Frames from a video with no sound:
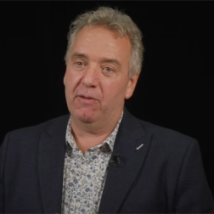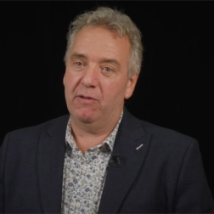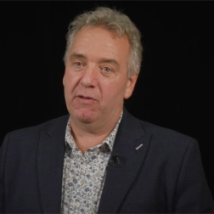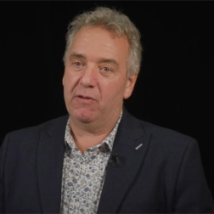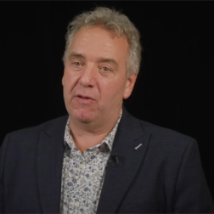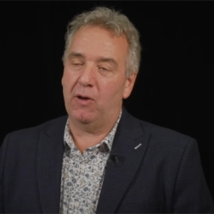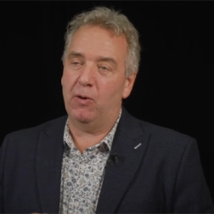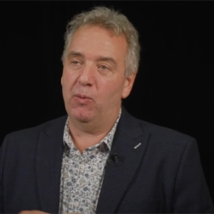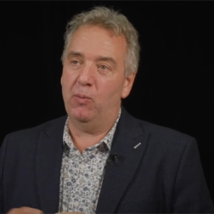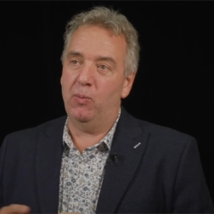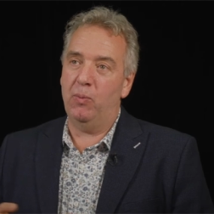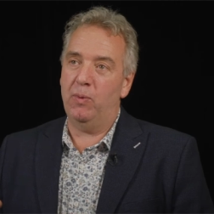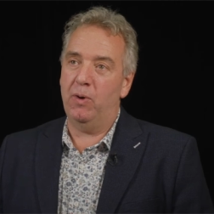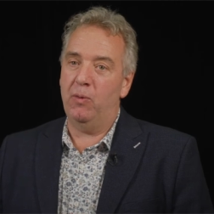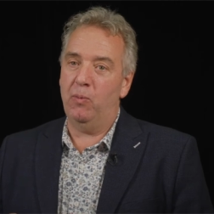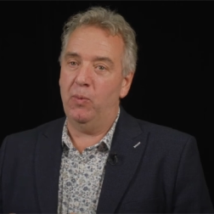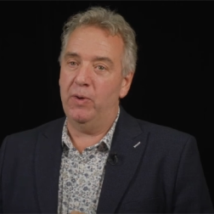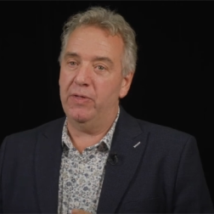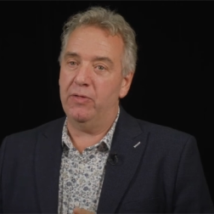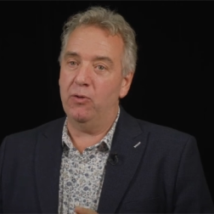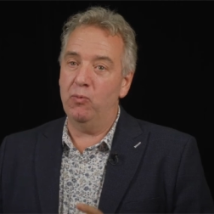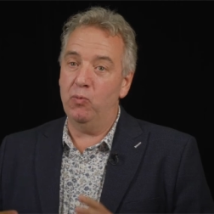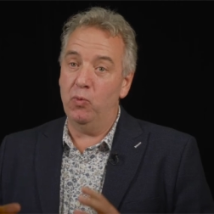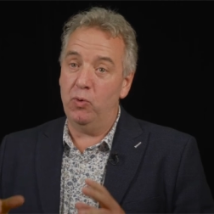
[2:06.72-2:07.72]
So,
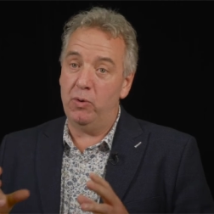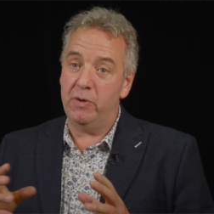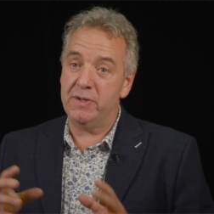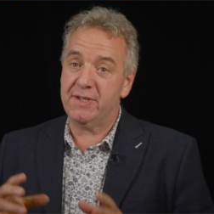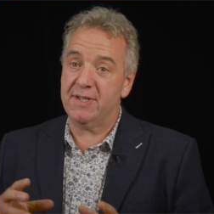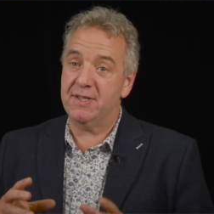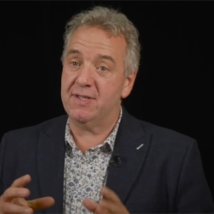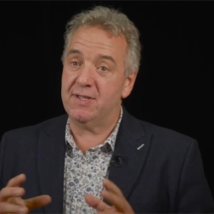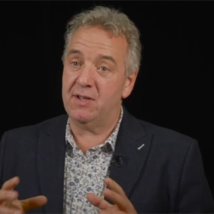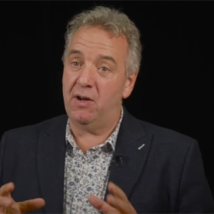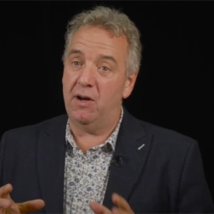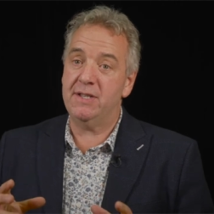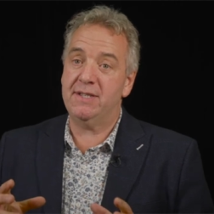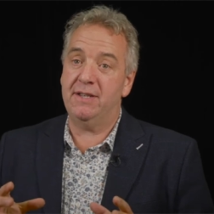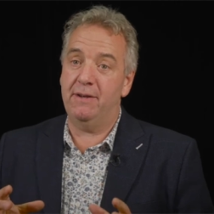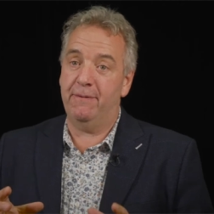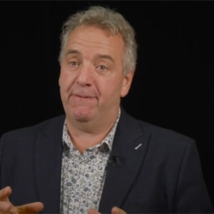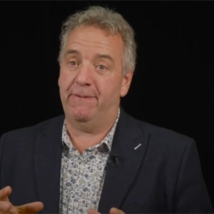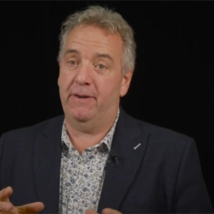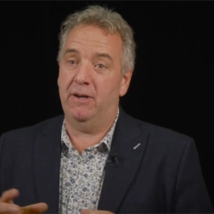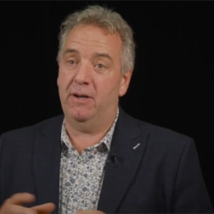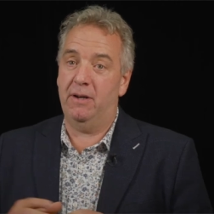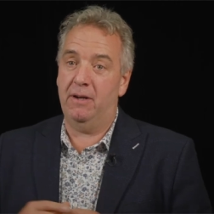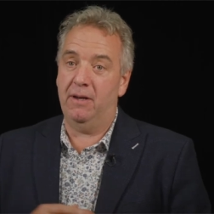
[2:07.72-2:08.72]
with the Royal Society
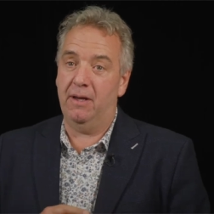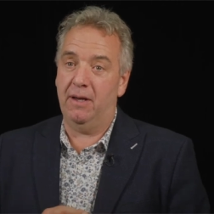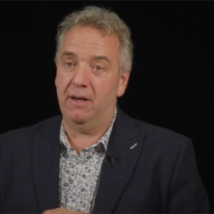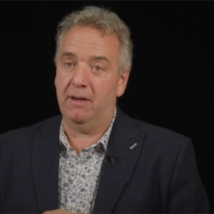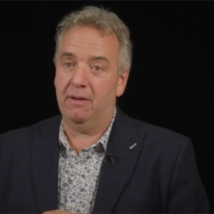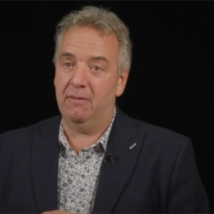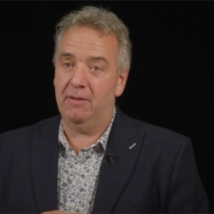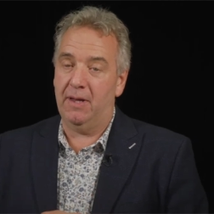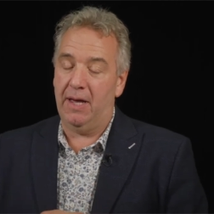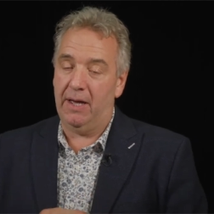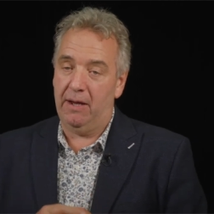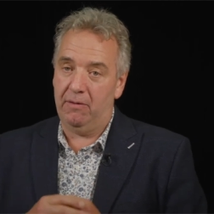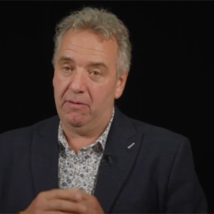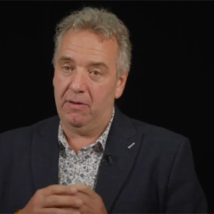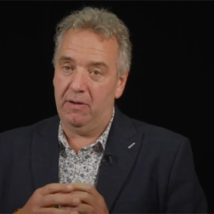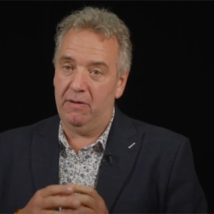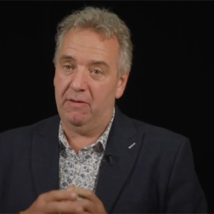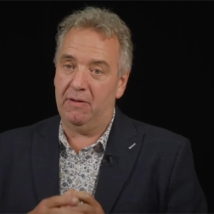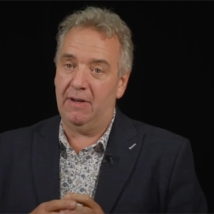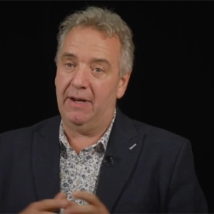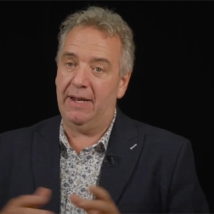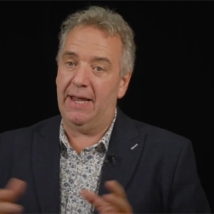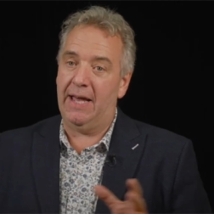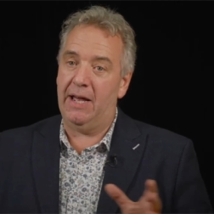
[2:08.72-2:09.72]
funding, that
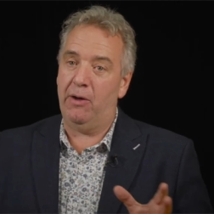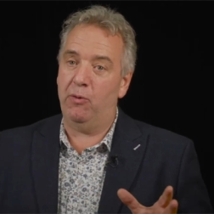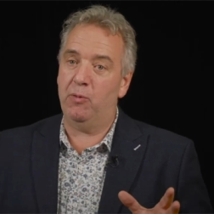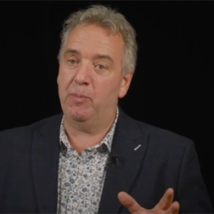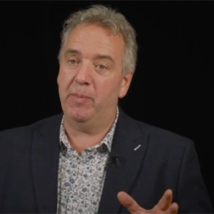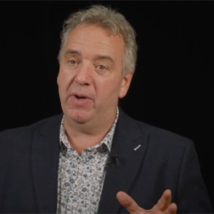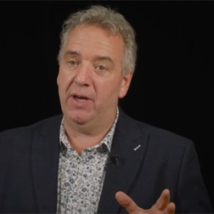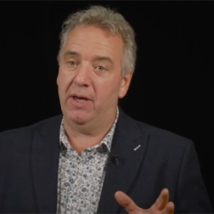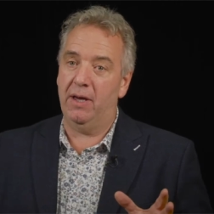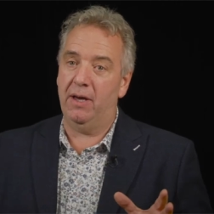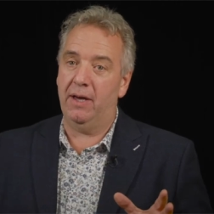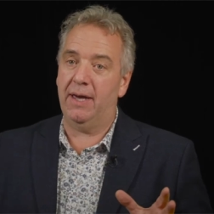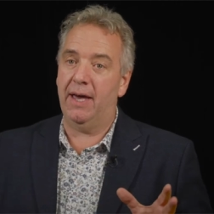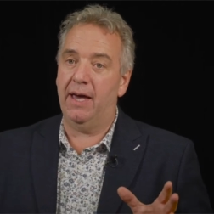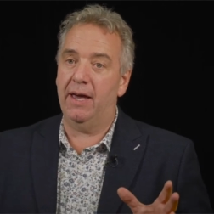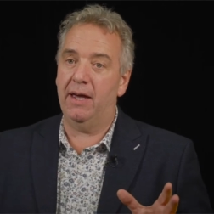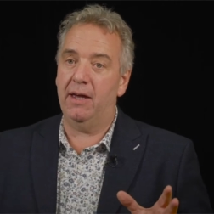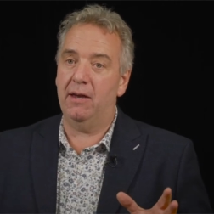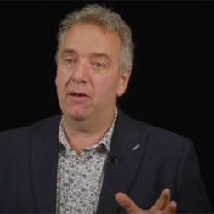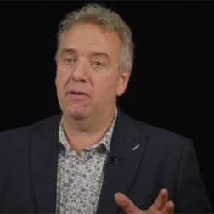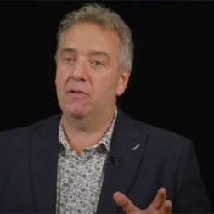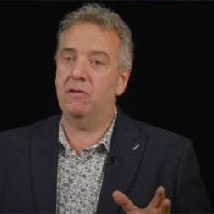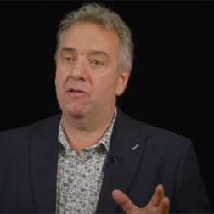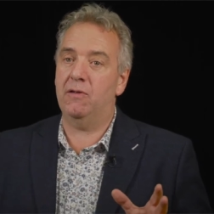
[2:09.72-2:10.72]
has allowed me
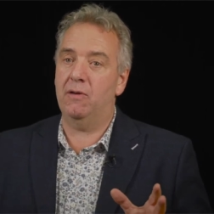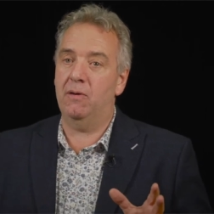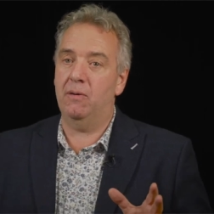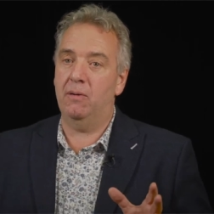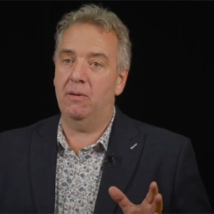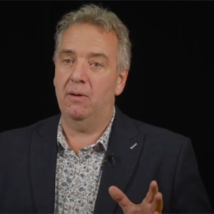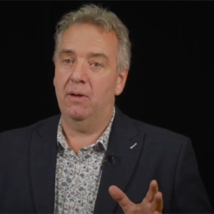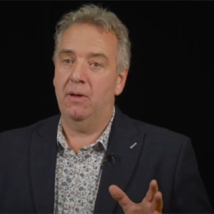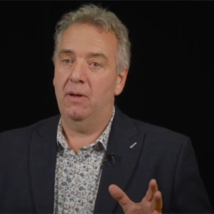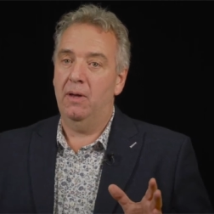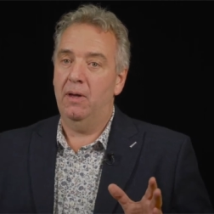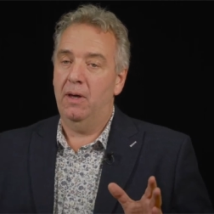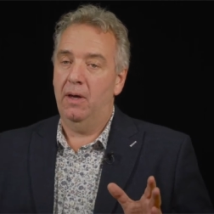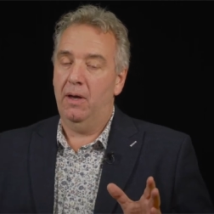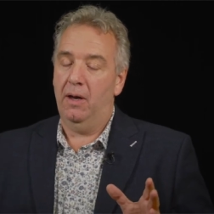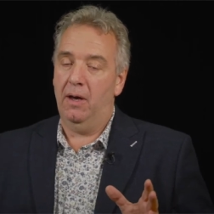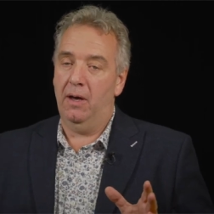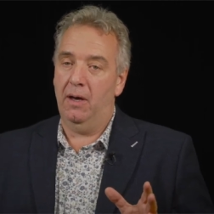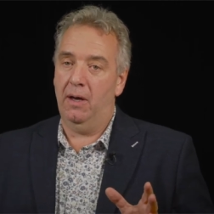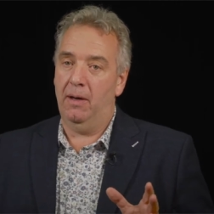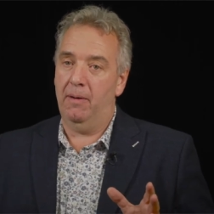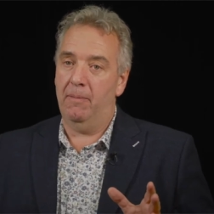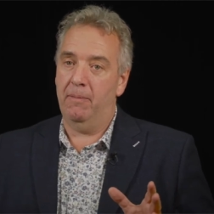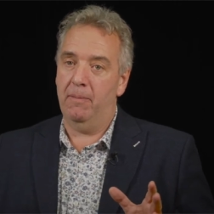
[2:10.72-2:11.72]
again to
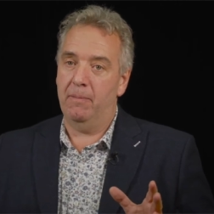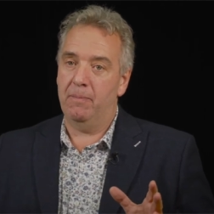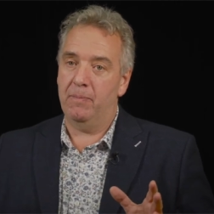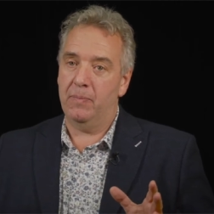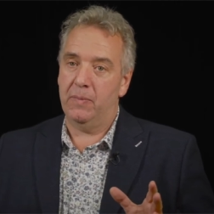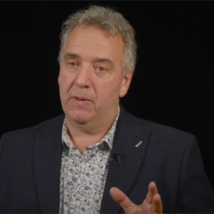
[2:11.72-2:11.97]
um,